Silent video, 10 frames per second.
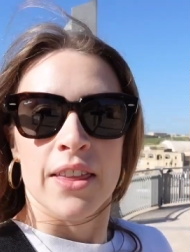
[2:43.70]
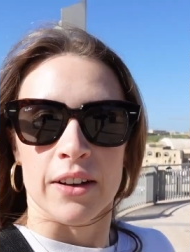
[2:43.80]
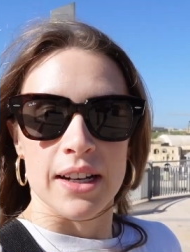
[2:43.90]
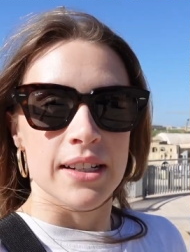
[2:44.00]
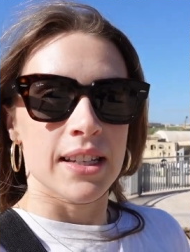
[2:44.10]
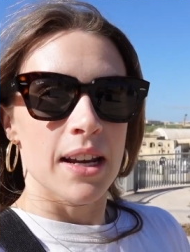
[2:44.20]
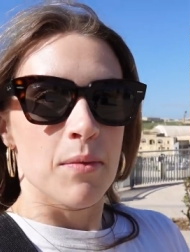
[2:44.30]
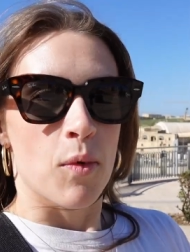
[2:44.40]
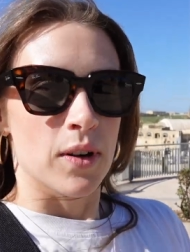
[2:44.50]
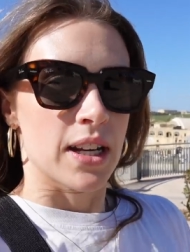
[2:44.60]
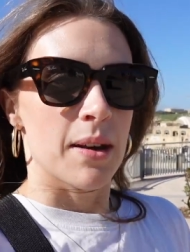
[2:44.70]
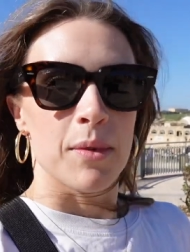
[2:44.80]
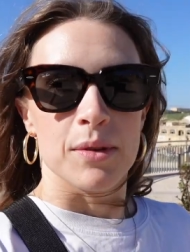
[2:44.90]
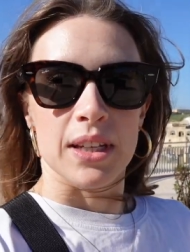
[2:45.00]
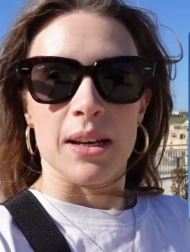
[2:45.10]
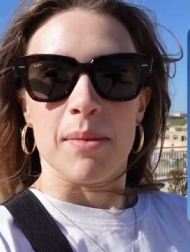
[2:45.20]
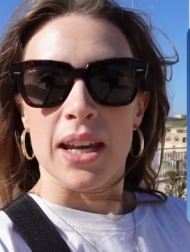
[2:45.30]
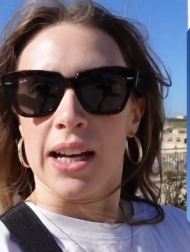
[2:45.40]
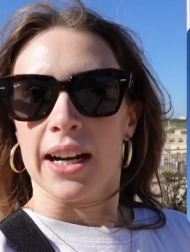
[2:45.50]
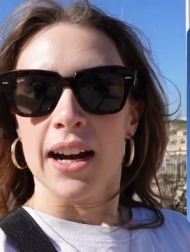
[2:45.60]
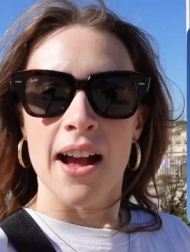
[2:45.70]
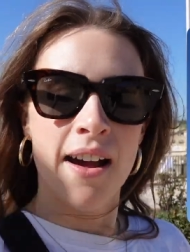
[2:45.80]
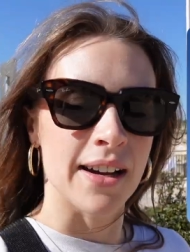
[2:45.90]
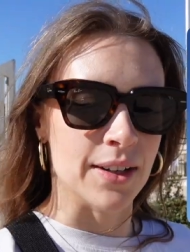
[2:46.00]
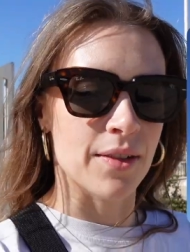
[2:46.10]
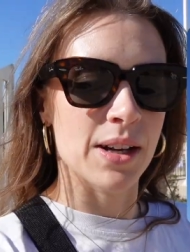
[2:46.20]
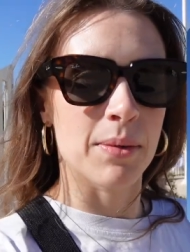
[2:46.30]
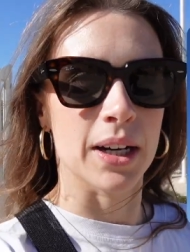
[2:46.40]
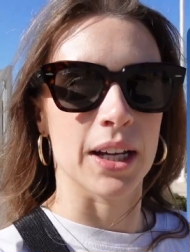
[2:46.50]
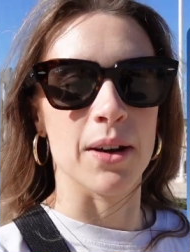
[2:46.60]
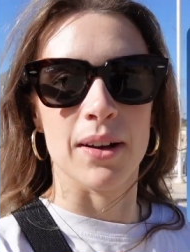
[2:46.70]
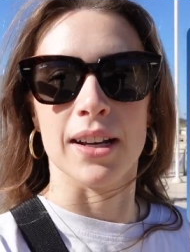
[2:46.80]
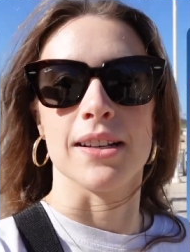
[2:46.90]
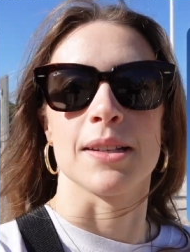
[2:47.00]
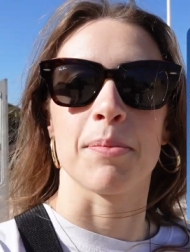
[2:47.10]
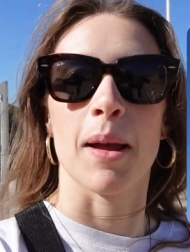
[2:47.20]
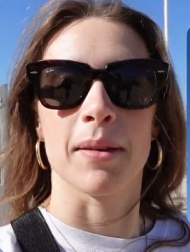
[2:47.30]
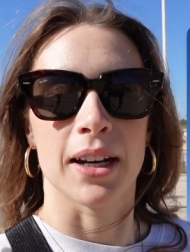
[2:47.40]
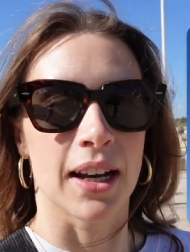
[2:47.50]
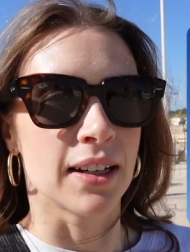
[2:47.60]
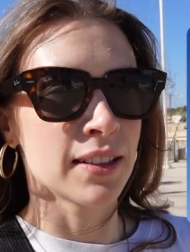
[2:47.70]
There is a wartime museum here. I don't think we're gonna go in because it's probably gonna